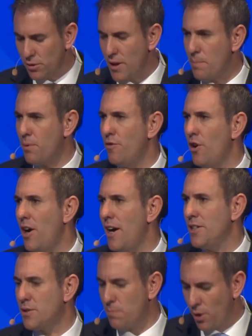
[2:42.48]
that
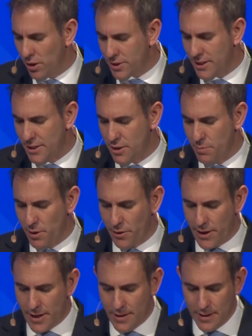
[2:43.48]
provides policy
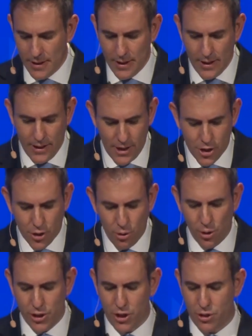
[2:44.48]
stability,
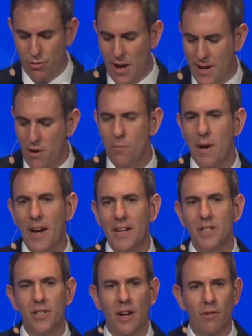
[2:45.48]
ensures Australia
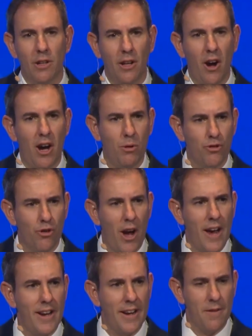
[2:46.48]
remains a reliable
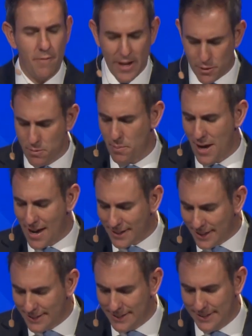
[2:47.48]
trade and investment
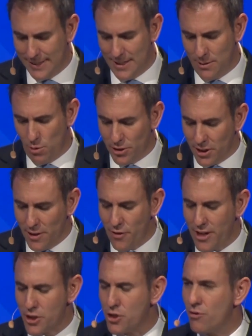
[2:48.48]
partner, while
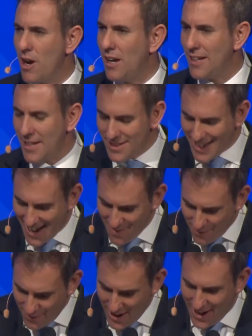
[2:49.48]
delivering Australians a
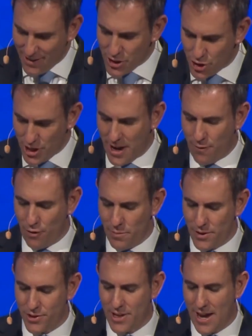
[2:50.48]
fairer share from
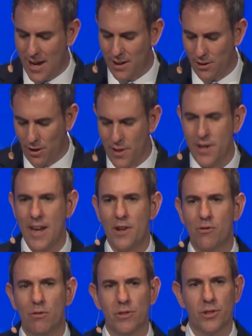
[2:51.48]
the sale of their
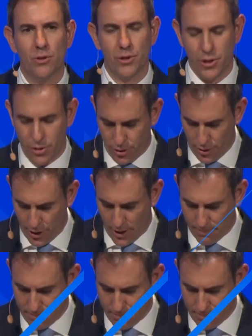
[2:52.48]
natural resources sooner.